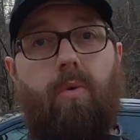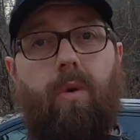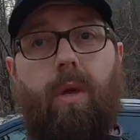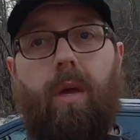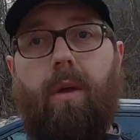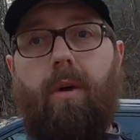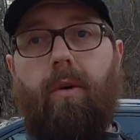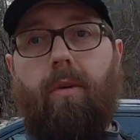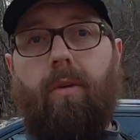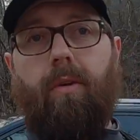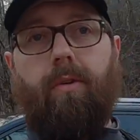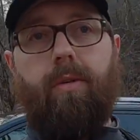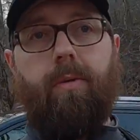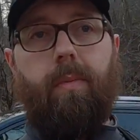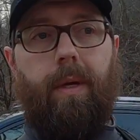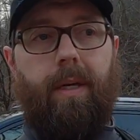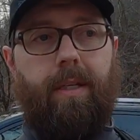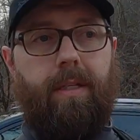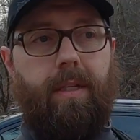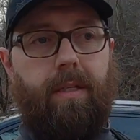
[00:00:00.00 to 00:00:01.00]
can go to those
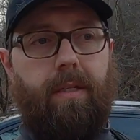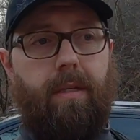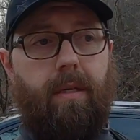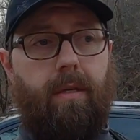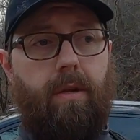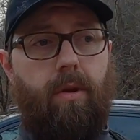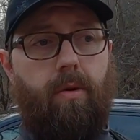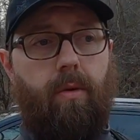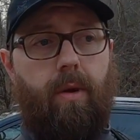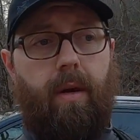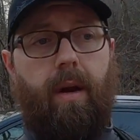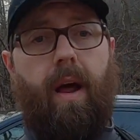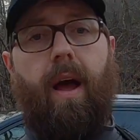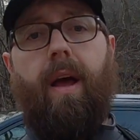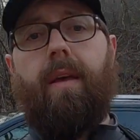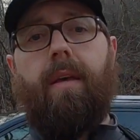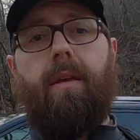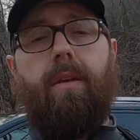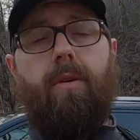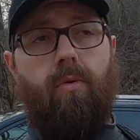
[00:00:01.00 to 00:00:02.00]
places and you can
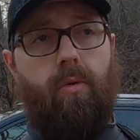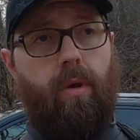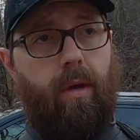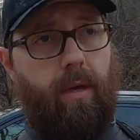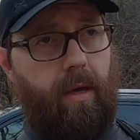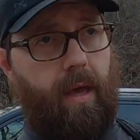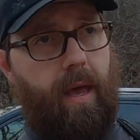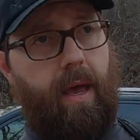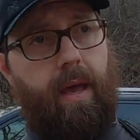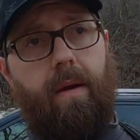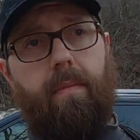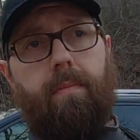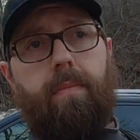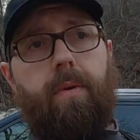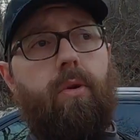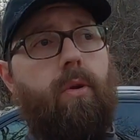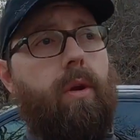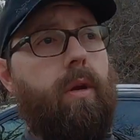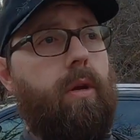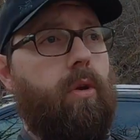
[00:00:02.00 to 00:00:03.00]
hike, you can camp,
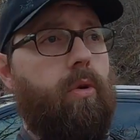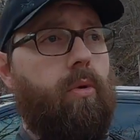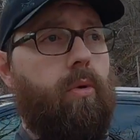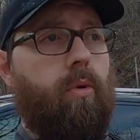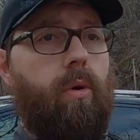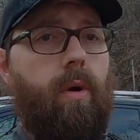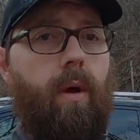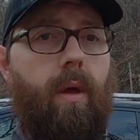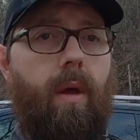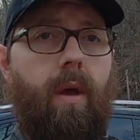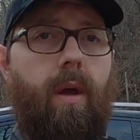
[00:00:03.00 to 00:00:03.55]
you can do